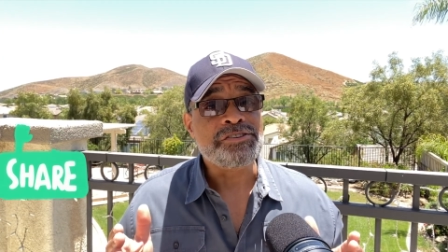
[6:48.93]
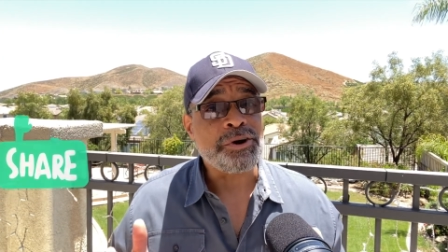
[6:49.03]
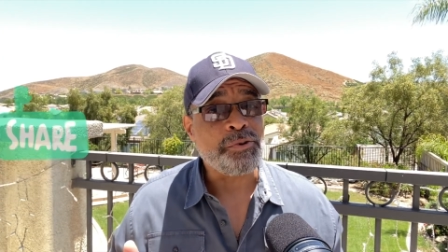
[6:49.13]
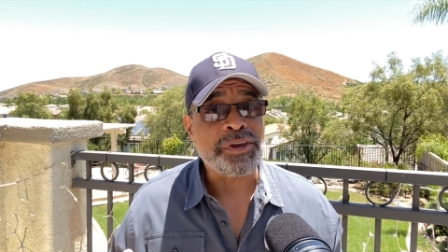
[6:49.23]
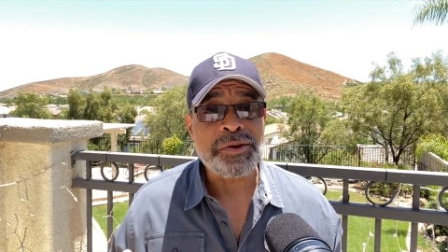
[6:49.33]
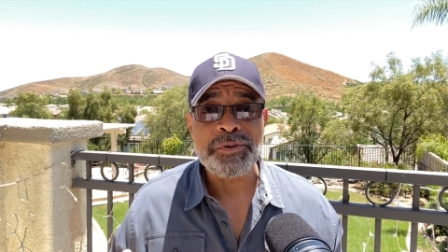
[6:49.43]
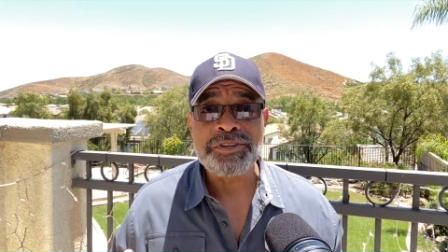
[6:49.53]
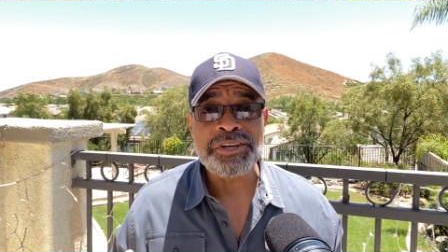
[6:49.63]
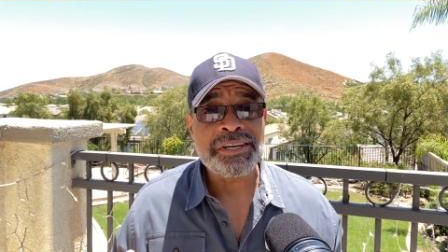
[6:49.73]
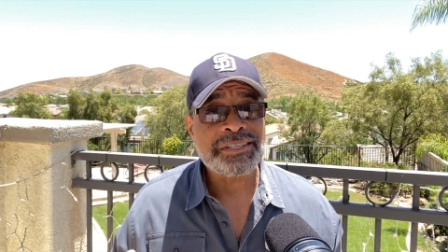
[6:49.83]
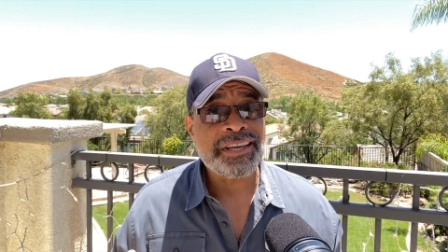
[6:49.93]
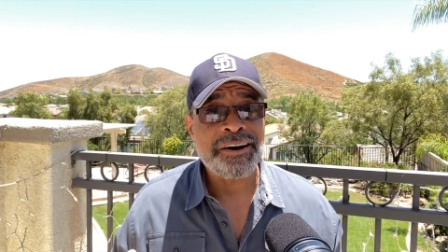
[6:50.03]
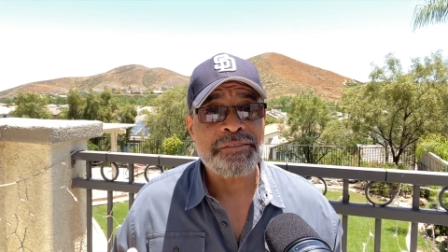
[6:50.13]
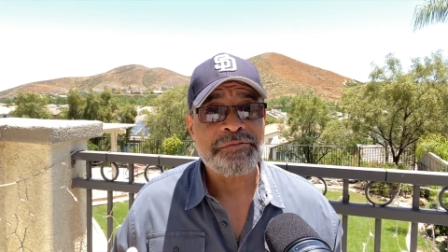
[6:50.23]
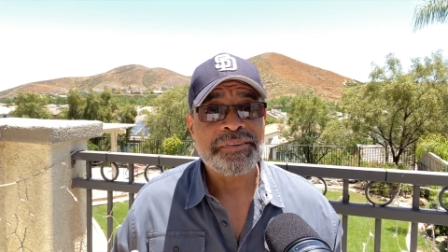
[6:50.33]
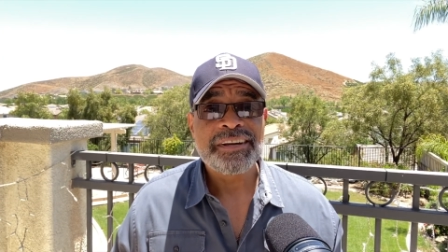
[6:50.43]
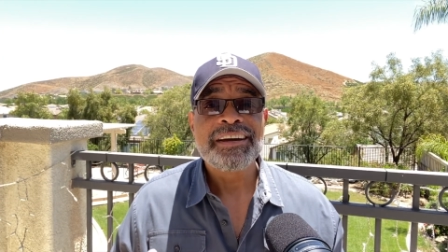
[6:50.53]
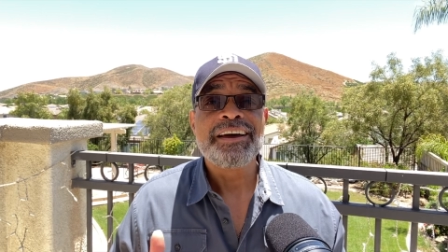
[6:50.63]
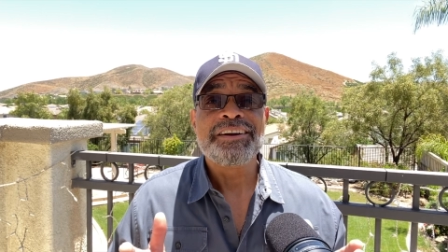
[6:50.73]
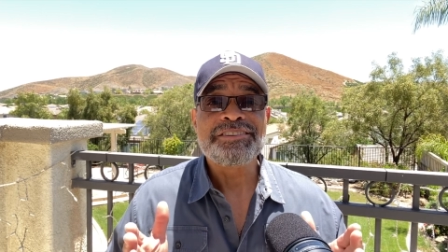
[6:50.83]
Don't keep it to yourself.
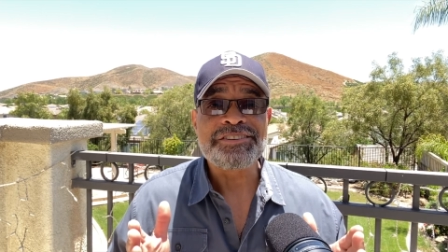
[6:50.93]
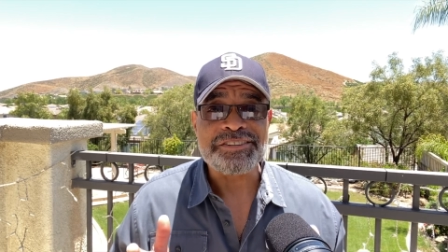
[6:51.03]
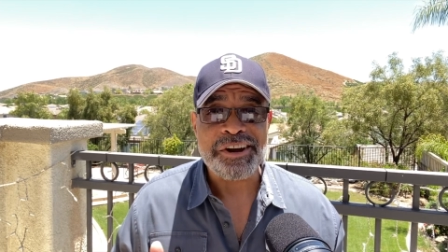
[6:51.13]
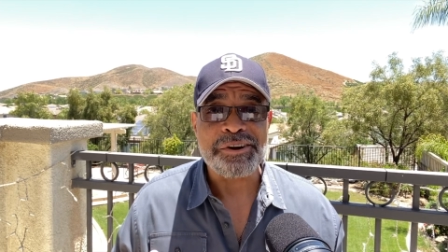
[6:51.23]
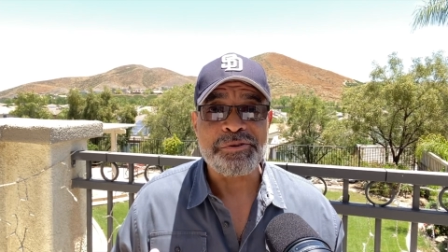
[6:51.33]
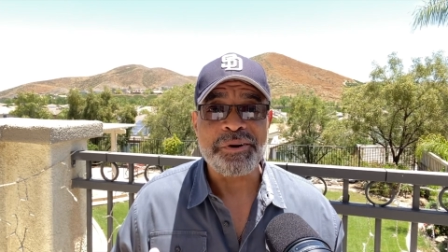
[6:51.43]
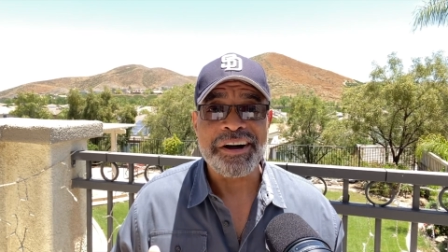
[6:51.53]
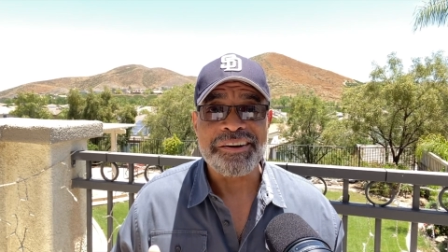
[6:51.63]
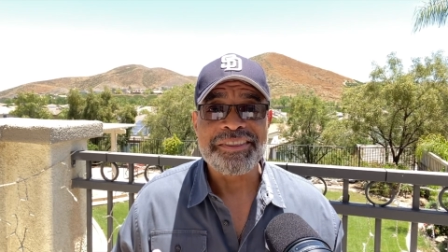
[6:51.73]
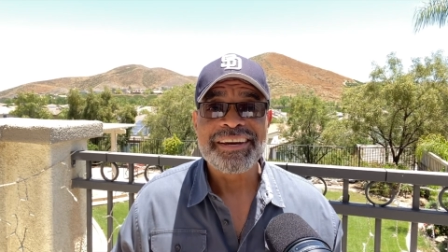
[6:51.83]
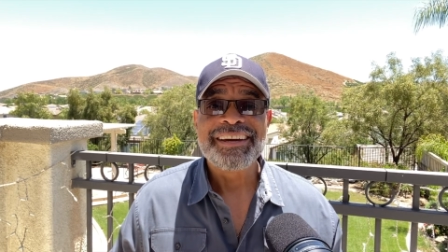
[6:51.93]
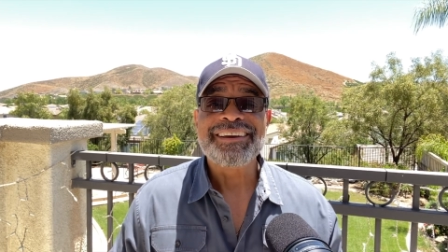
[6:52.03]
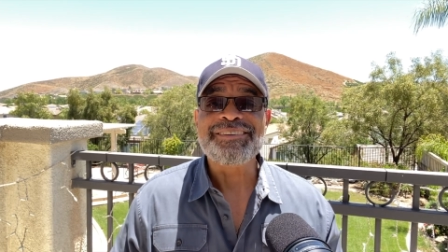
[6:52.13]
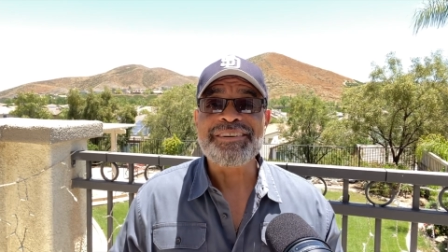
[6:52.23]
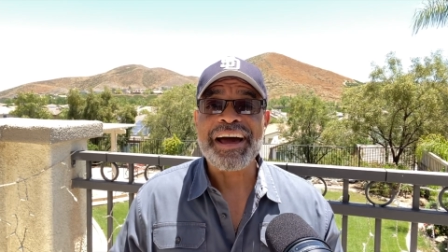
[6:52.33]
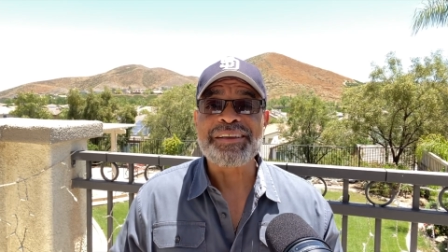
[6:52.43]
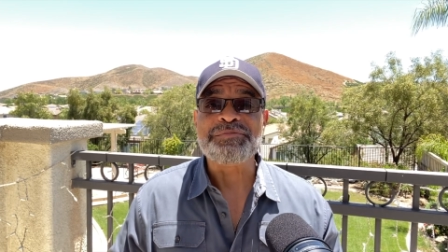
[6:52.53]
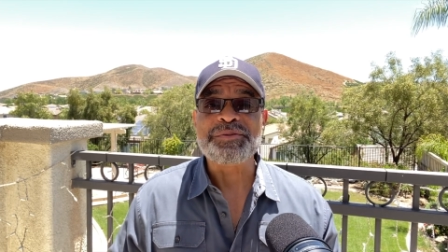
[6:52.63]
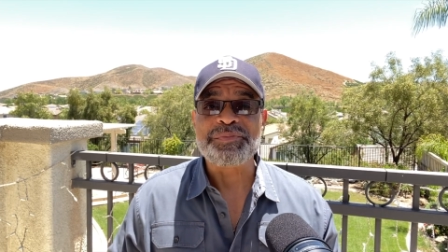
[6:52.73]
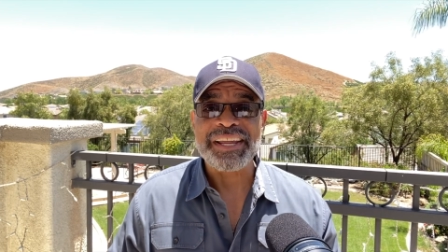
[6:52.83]
Share the wealth. You guys
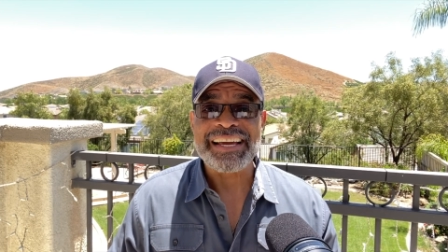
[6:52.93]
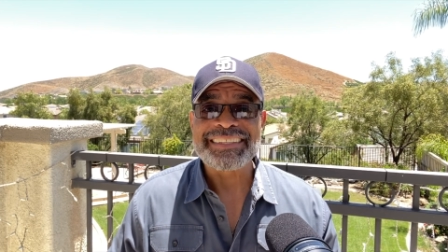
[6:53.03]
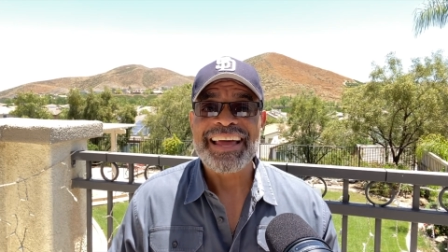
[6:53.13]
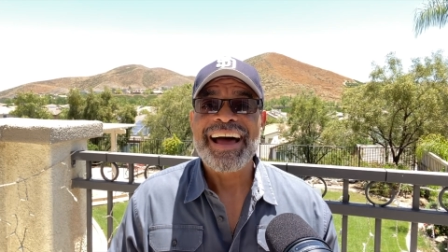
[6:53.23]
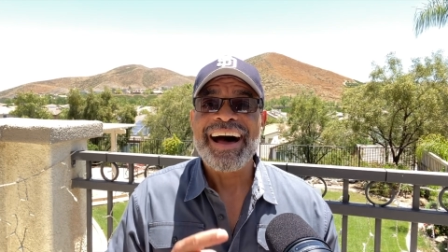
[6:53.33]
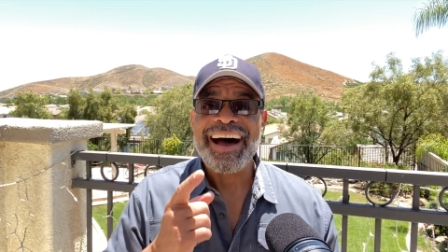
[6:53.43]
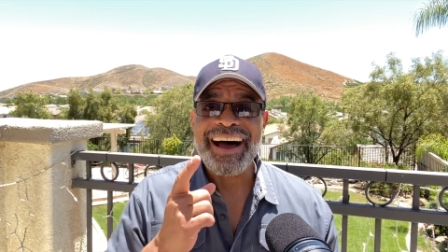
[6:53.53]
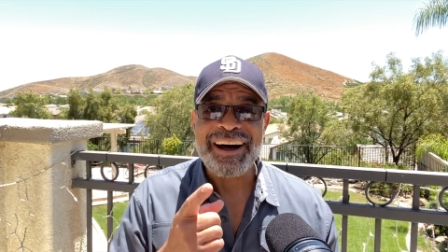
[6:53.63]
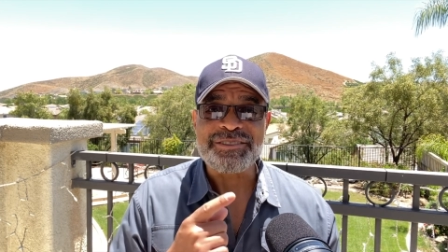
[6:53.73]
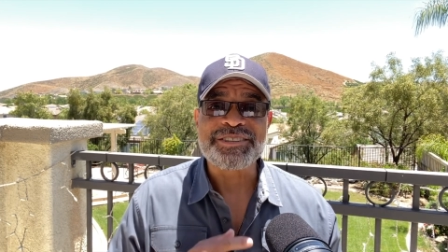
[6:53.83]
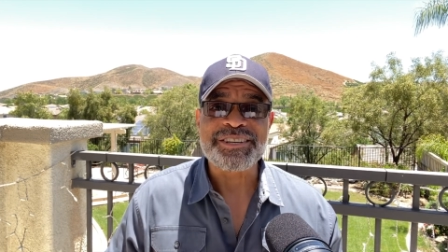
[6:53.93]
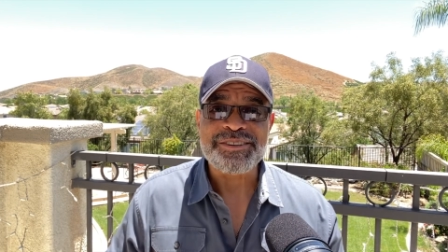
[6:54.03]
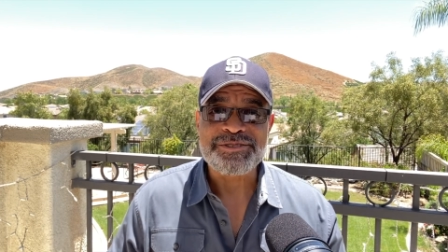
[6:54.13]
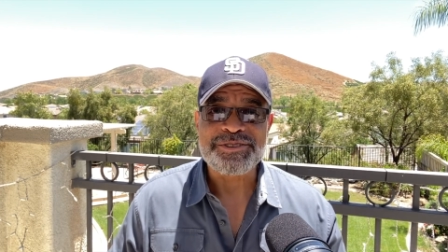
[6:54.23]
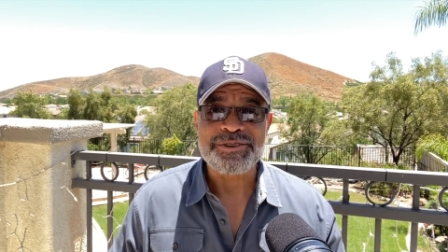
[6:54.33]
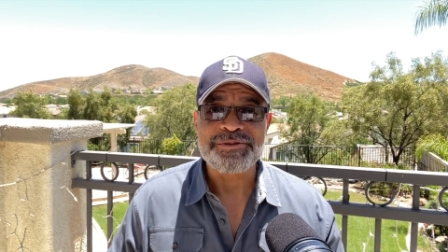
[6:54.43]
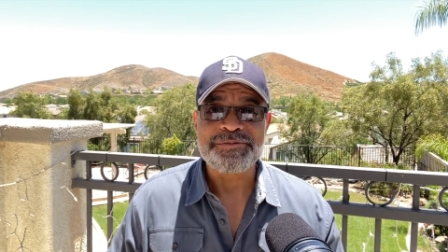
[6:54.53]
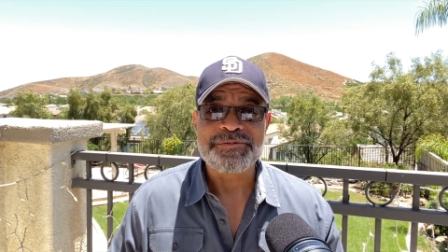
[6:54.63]
be blessed. I'll see you soon.